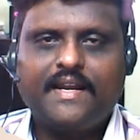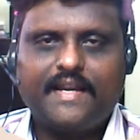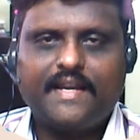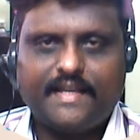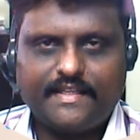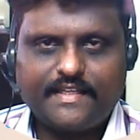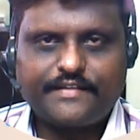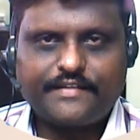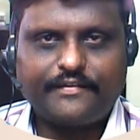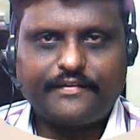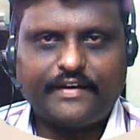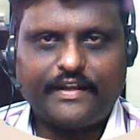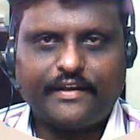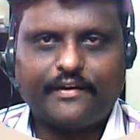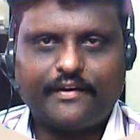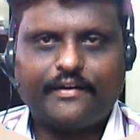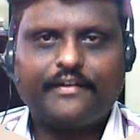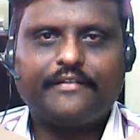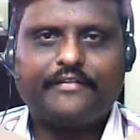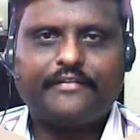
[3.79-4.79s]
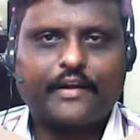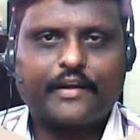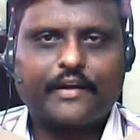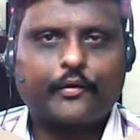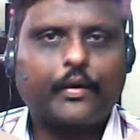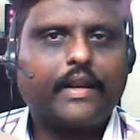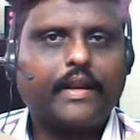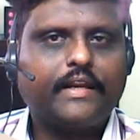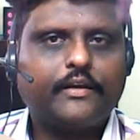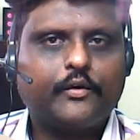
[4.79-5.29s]
In this video, we are
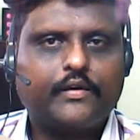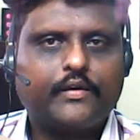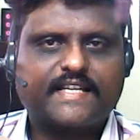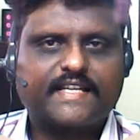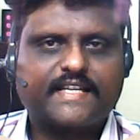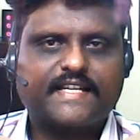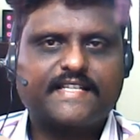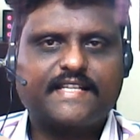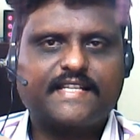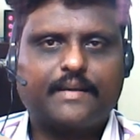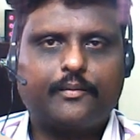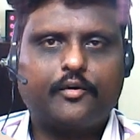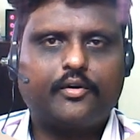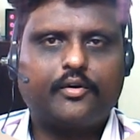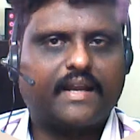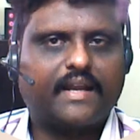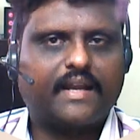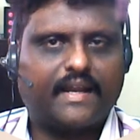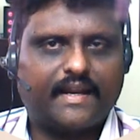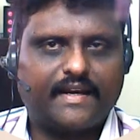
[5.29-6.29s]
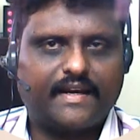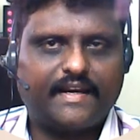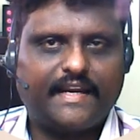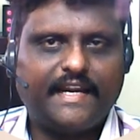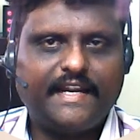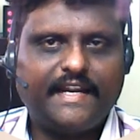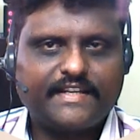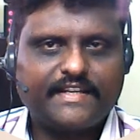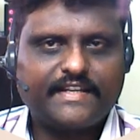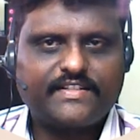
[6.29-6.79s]
going to discuss about an
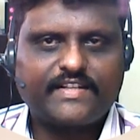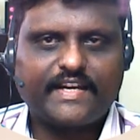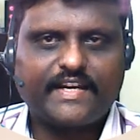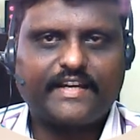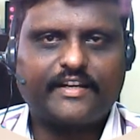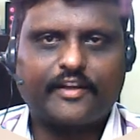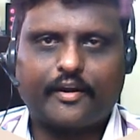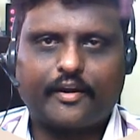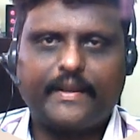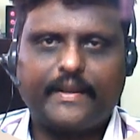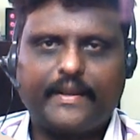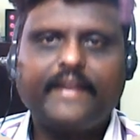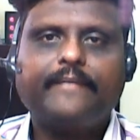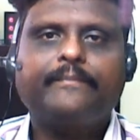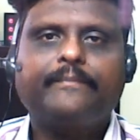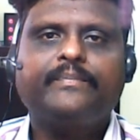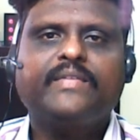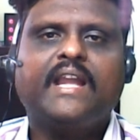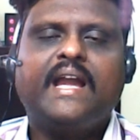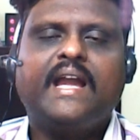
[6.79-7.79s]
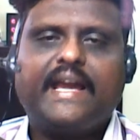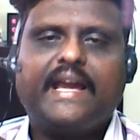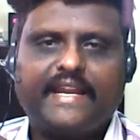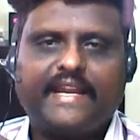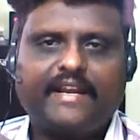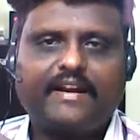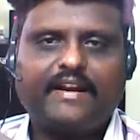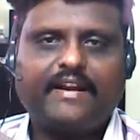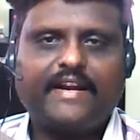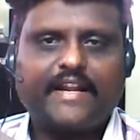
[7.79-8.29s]
interesting topic
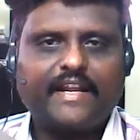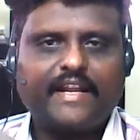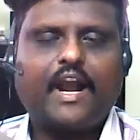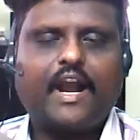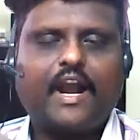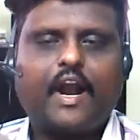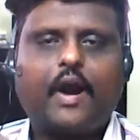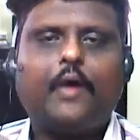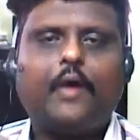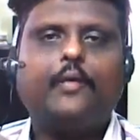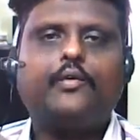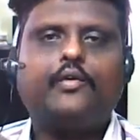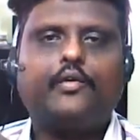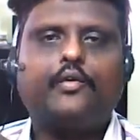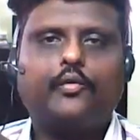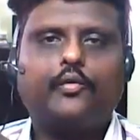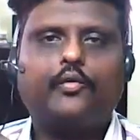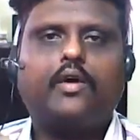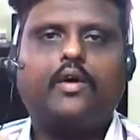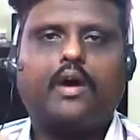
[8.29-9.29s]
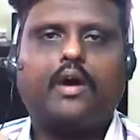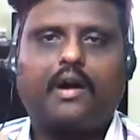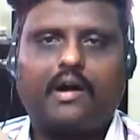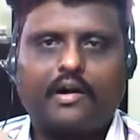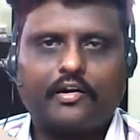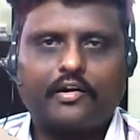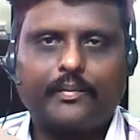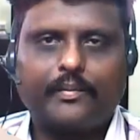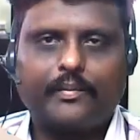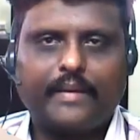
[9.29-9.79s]
regarding how to
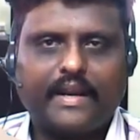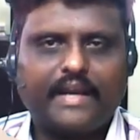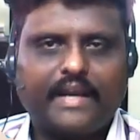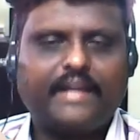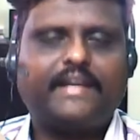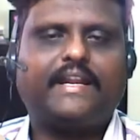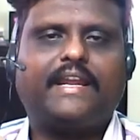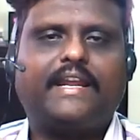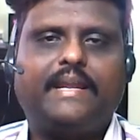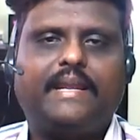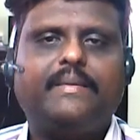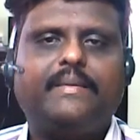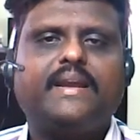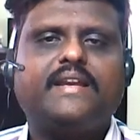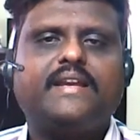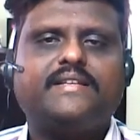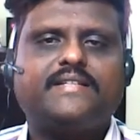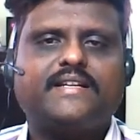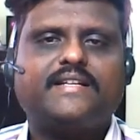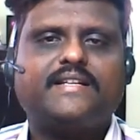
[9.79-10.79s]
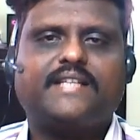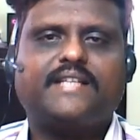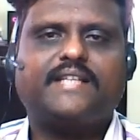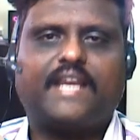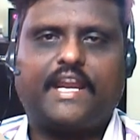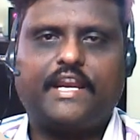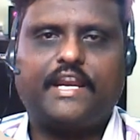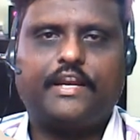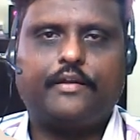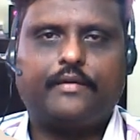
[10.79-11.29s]
automate images
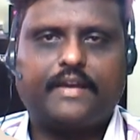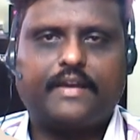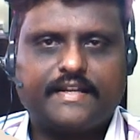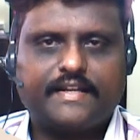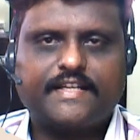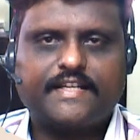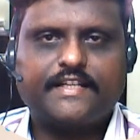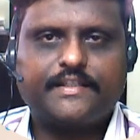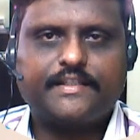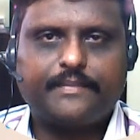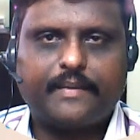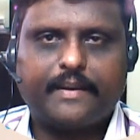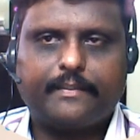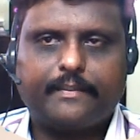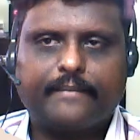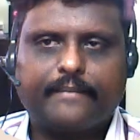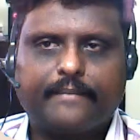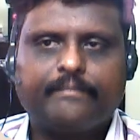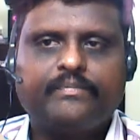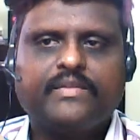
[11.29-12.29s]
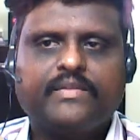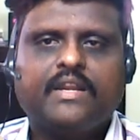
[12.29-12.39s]
in your research paper.